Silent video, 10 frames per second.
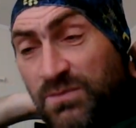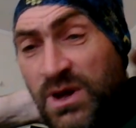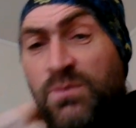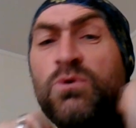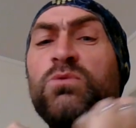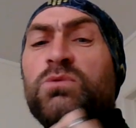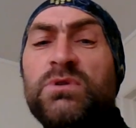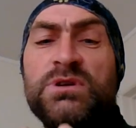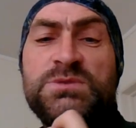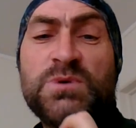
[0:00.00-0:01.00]

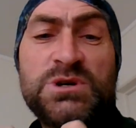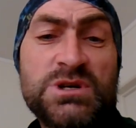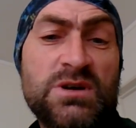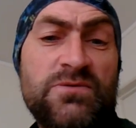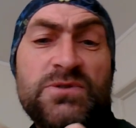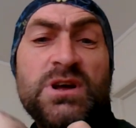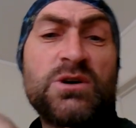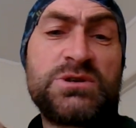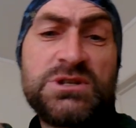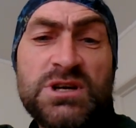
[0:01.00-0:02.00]
people, especially if the
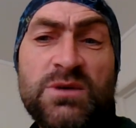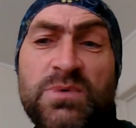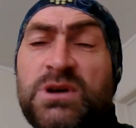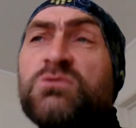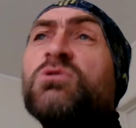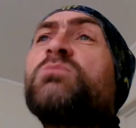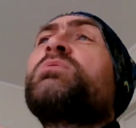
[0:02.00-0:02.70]
LGBT group,